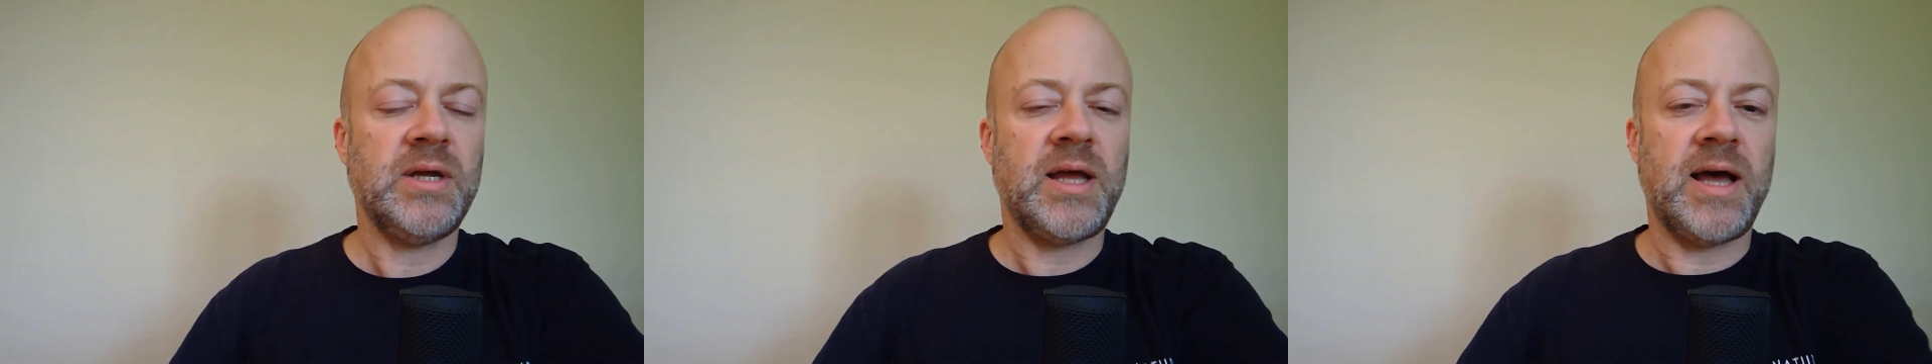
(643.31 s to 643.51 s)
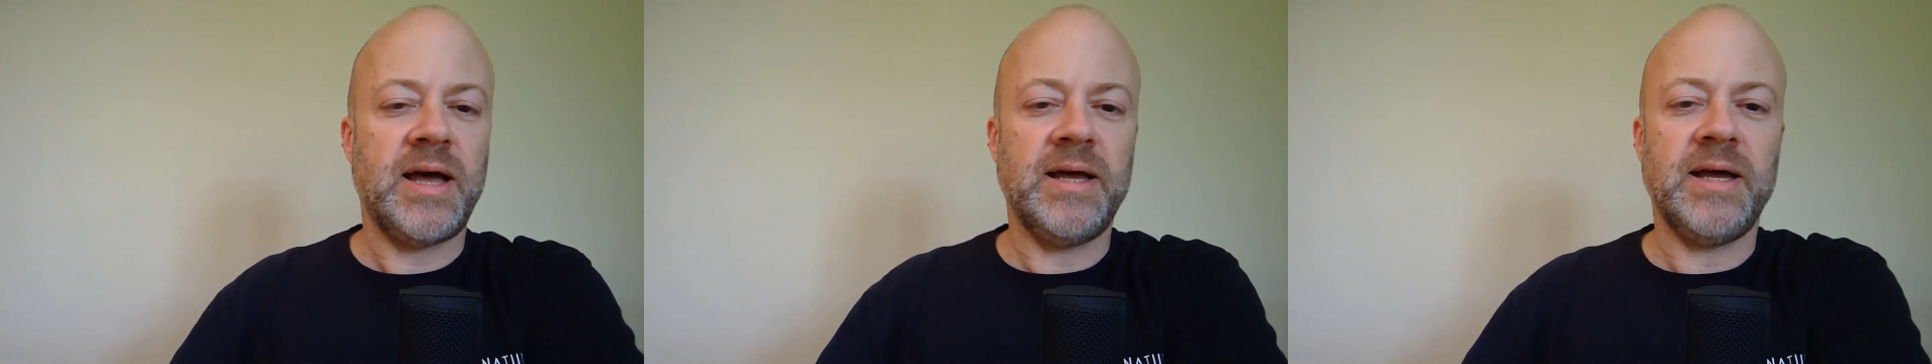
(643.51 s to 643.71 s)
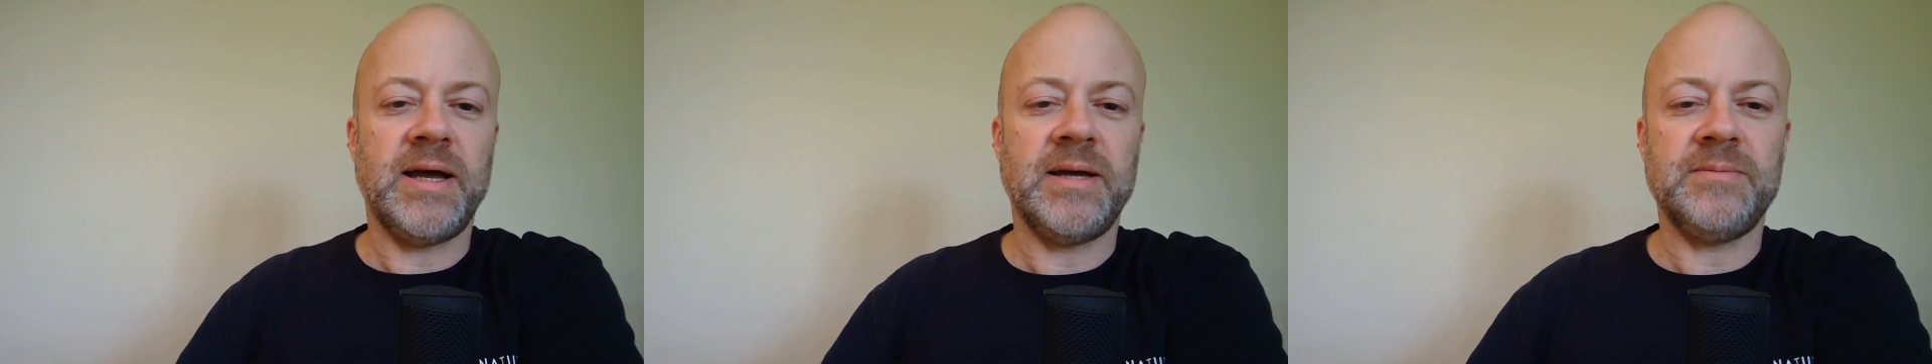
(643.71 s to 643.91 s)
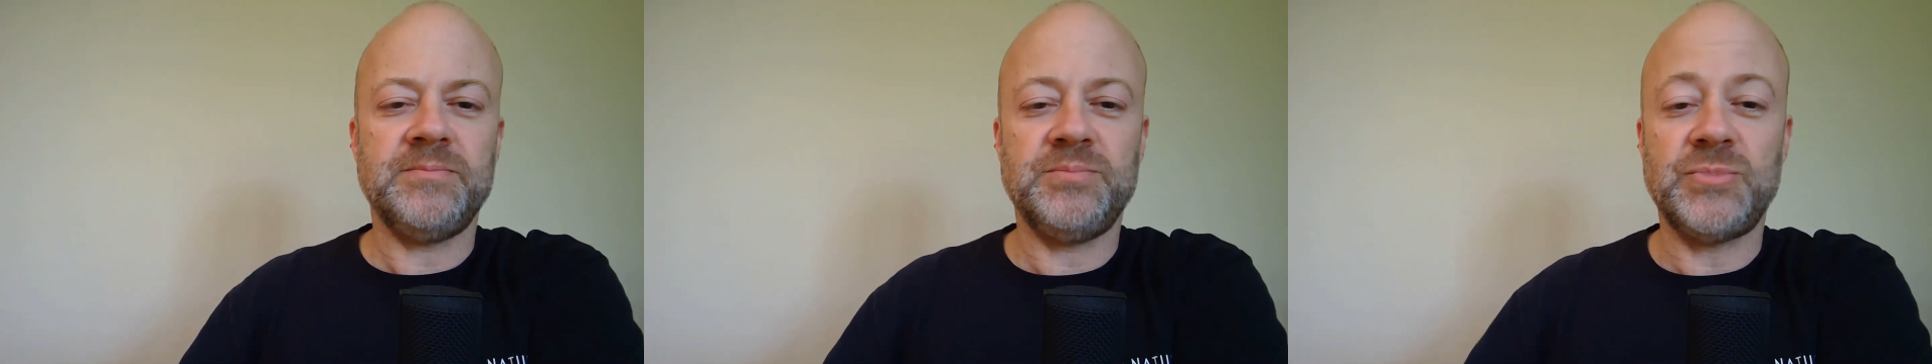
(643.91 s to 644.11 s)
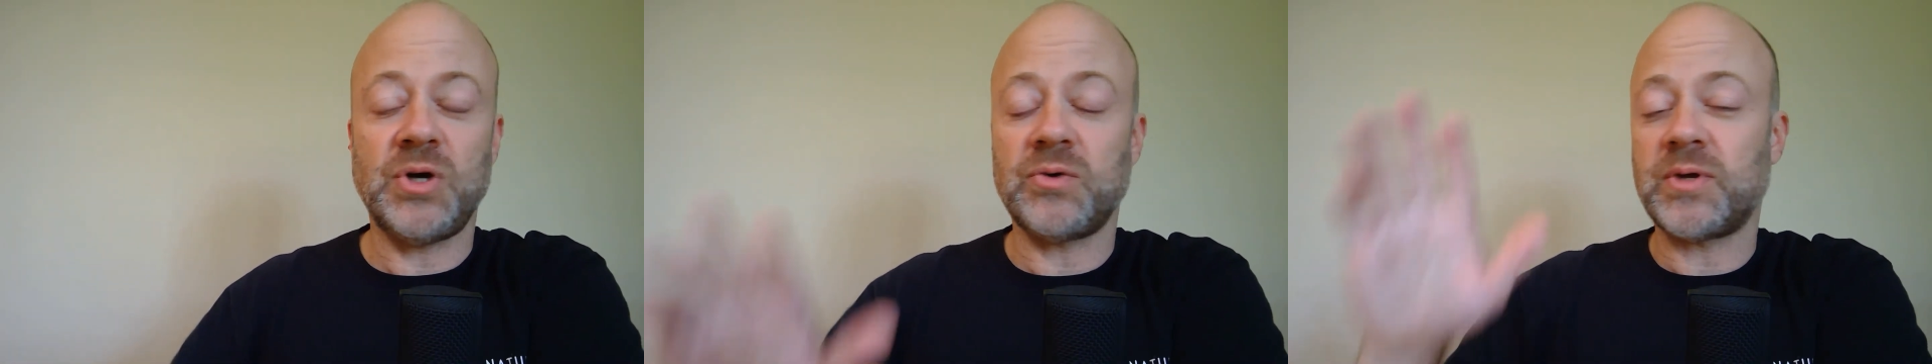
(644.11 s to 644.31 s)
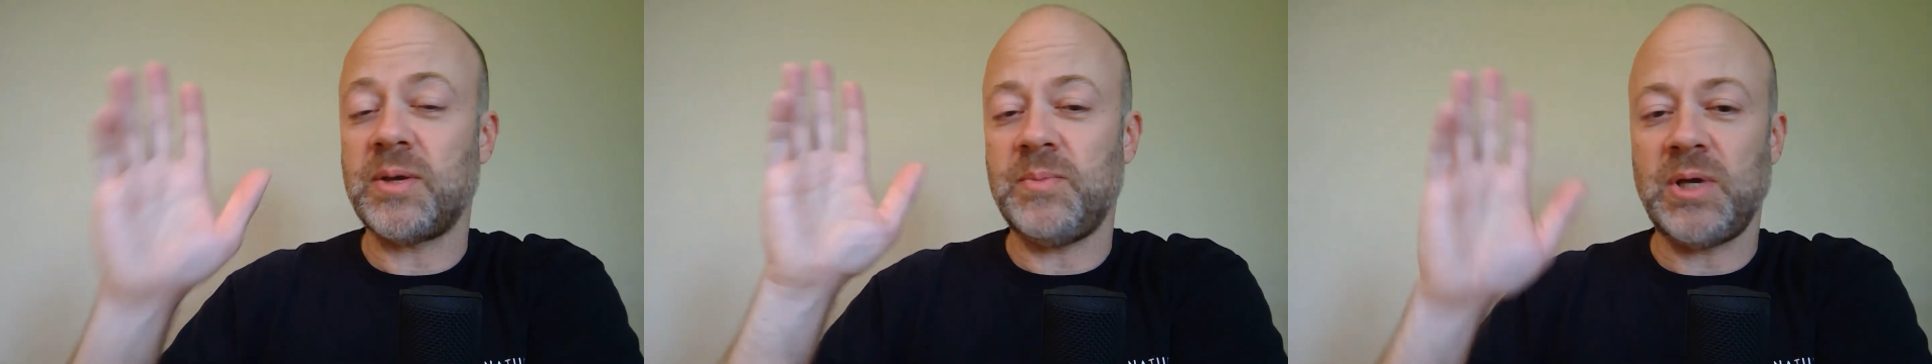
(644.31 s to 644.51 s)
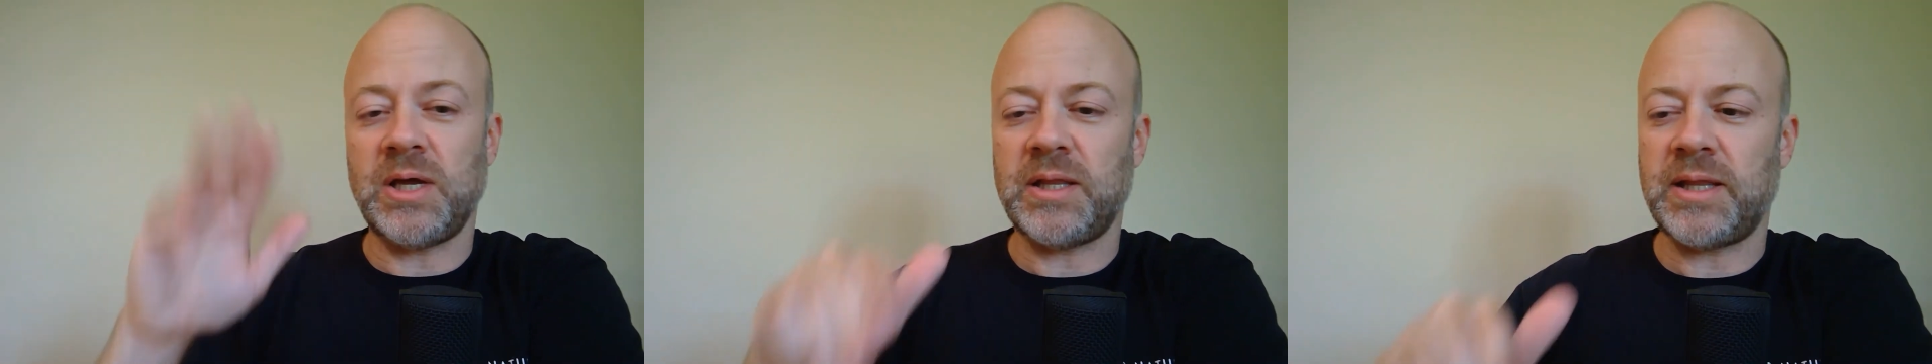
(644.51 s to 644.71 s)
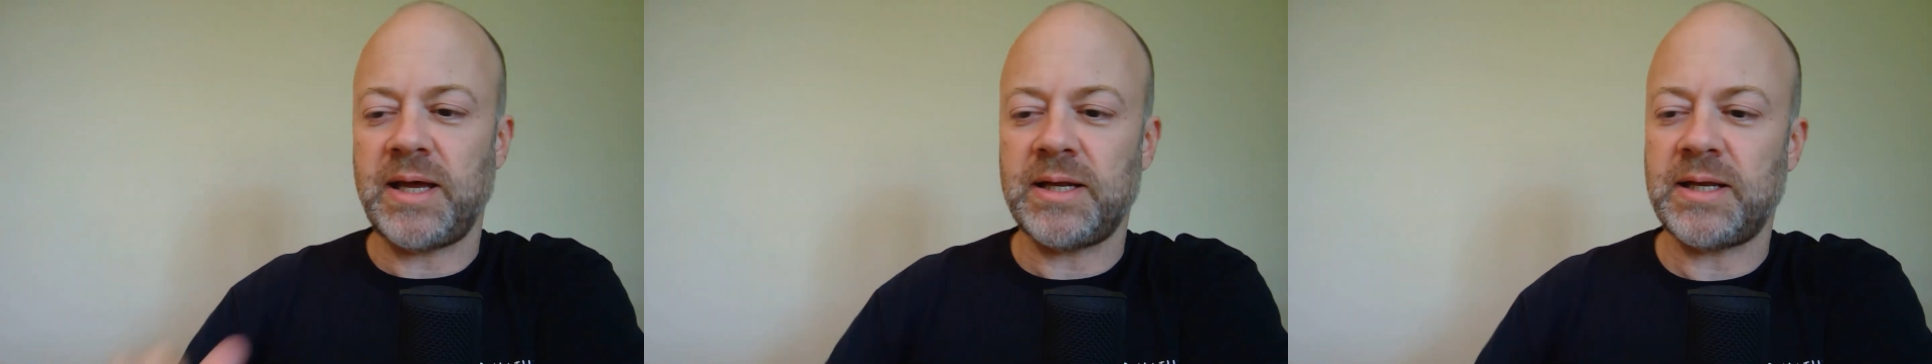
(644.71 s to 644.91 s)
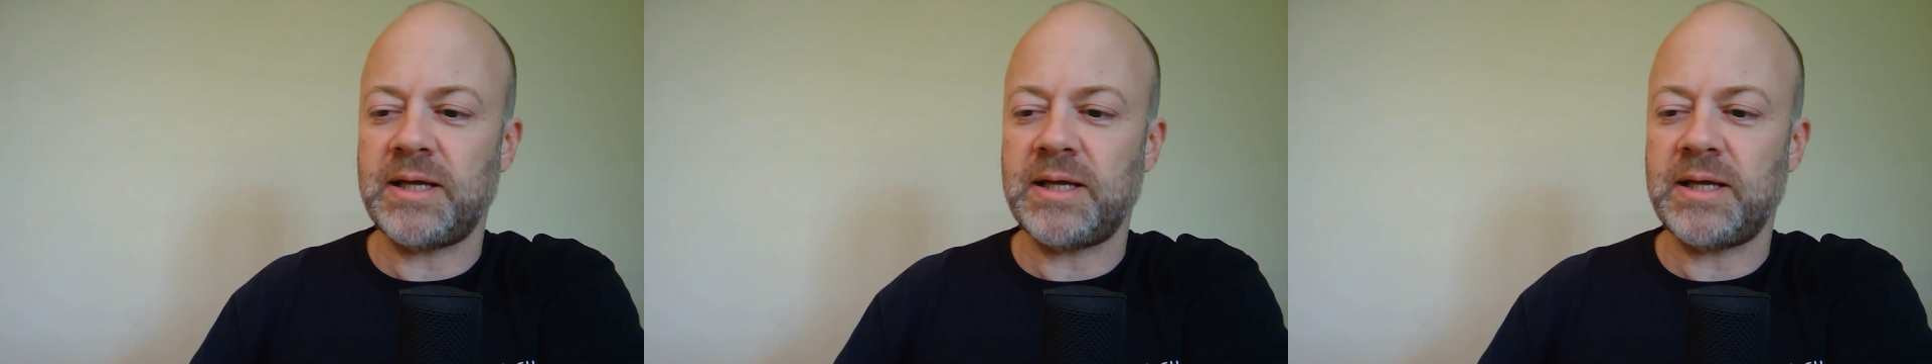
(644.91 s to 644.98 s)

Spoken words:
I don't get me on that.